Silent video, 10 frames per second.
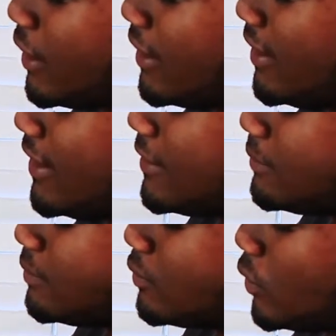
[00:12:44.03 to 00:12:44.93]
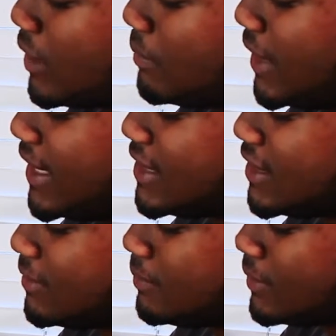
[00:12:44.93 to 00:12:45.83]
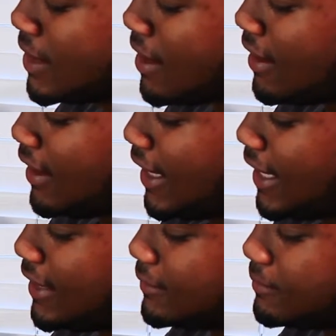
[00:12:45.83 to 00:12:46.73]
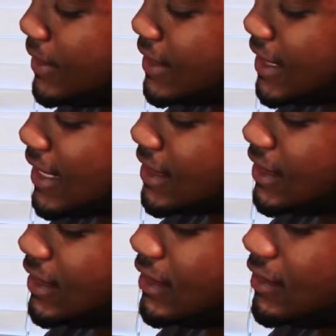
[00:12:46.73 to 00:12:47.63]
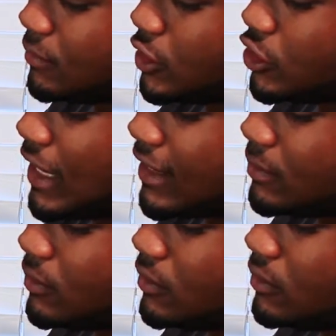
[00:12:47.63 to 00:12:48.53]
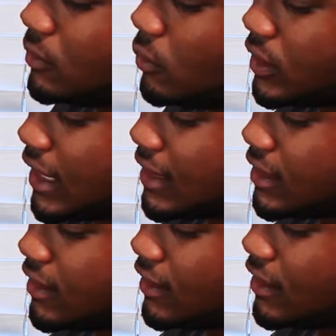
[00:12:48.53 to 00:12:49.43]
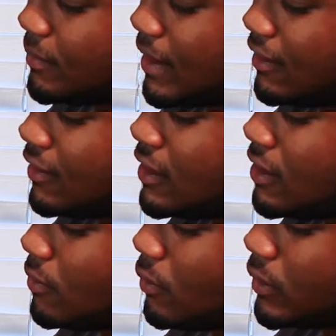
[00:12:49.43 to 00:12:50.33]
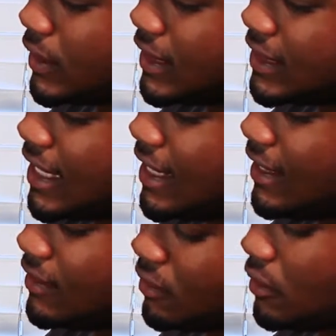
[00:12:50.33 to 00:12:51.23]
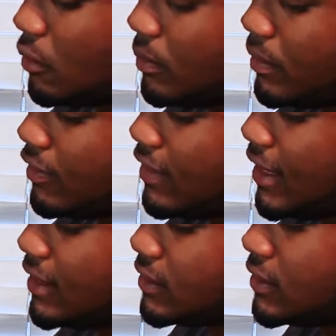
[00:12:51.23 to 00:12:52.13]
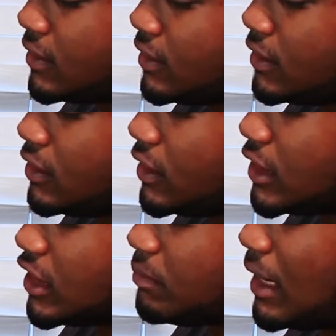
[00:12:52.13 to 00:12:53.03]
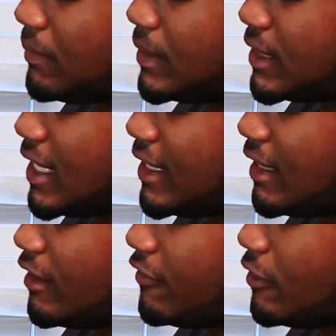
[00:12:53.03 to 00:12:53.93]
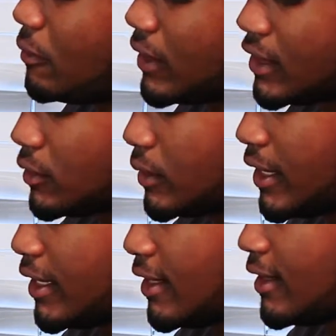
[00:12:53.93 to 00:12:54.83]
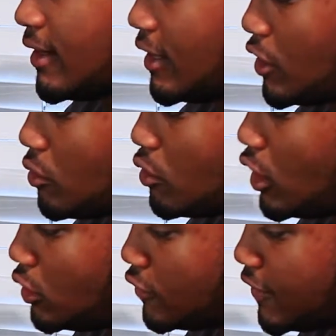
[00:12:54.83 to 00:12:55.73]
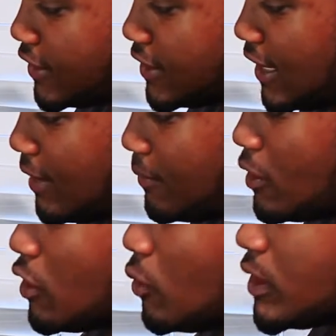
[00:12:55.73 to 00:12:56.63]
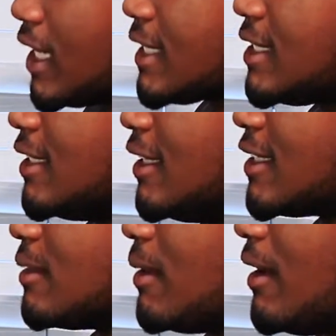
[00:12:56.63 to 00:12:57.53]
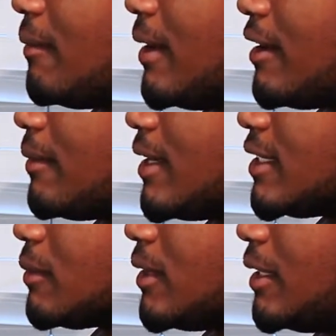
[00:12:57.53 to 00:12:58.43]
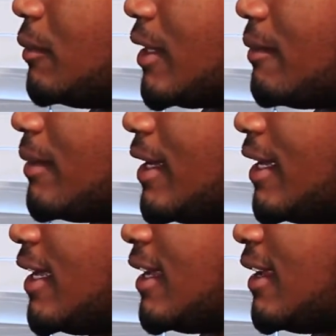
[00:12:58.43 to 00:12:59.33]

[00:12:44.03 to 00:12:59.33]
with the blades in them. It's actually retractable, which actually can come out with this hand or with both hands. So you can just pop this hand out if you don't want this one in. You can do closed fist time, which actually looks about better because it really wouldn't be,